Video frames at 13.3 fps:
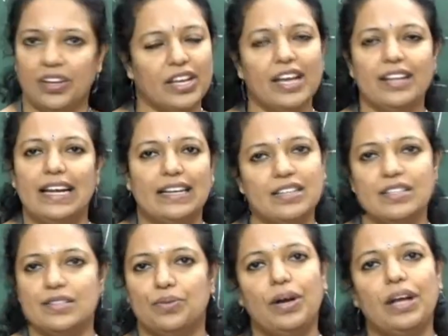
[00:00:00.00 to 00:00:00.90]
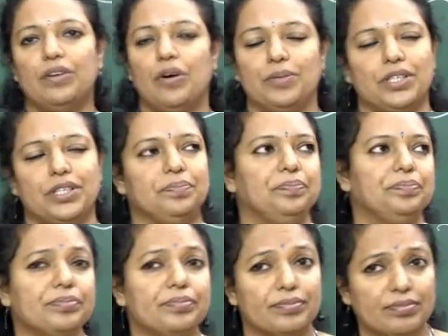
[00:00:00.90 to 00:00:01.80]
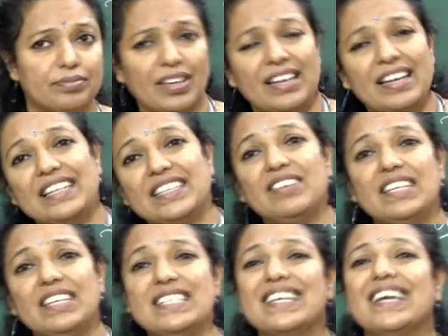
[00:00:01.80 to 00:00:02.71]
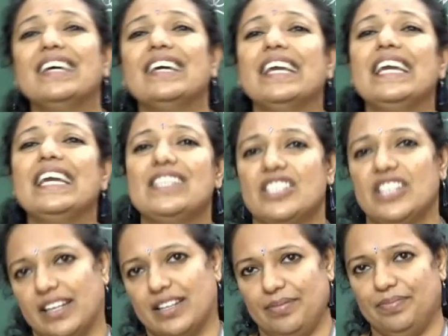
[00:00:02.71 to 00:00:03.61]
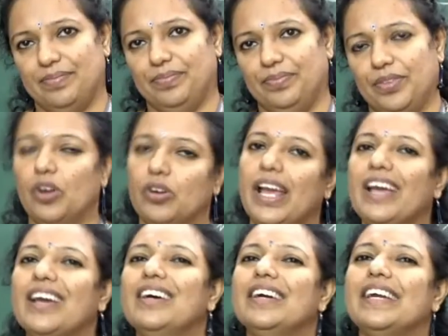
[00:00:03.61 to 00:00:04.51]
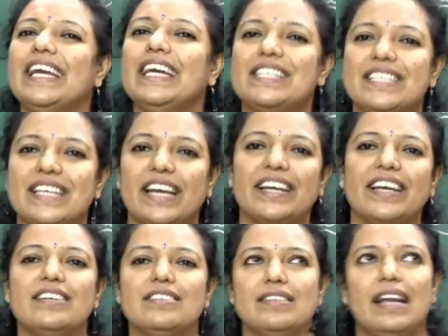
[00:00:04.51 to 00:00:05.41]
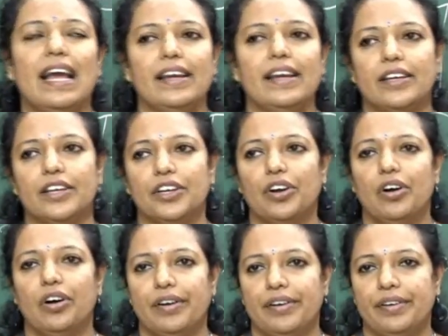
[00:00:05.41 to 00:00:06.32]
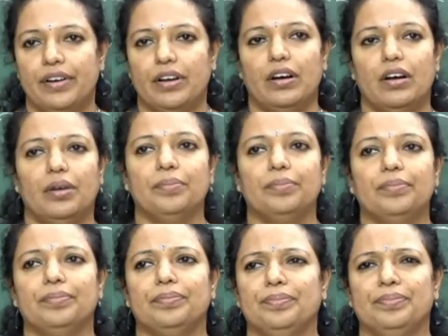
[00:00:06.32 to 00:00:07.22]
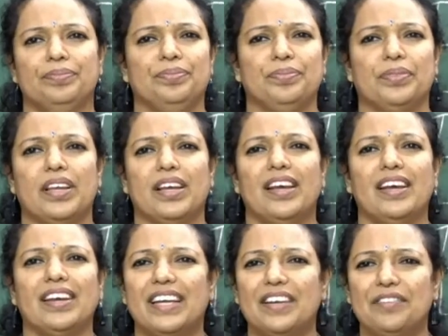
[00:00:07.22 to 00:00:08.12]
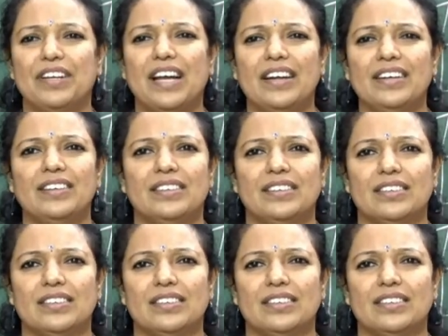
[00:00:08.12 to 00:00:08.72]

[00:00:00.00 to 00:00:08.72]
Okay, that is one option. Another one is ECheck. Okay, ECheck is like your gift card.